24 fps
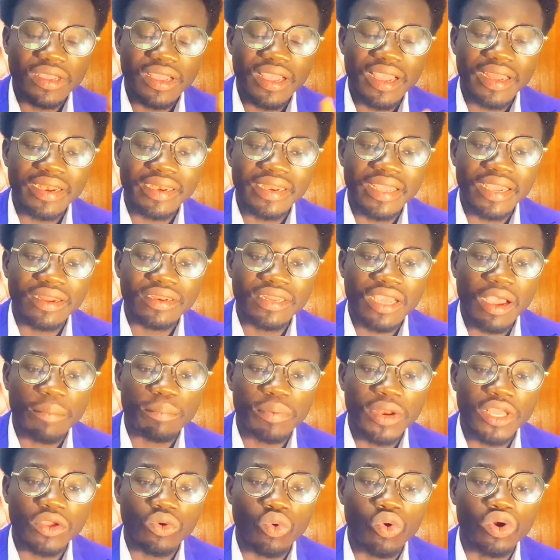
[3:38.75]
and then they are
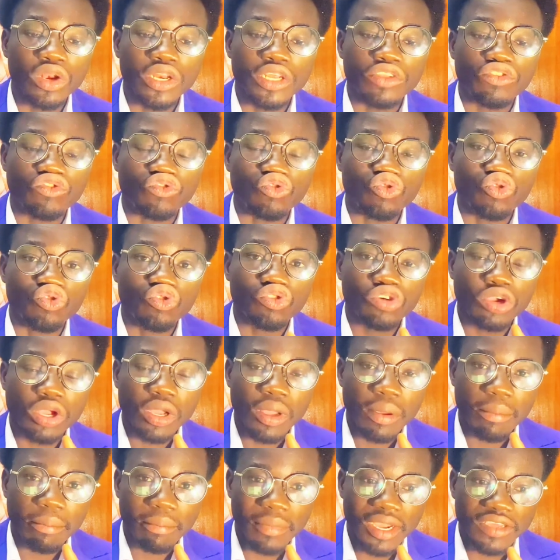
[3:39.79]
playing only 2
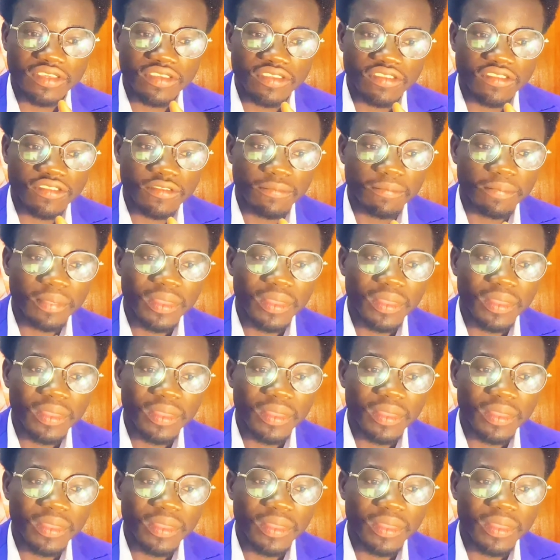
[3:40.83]
matches.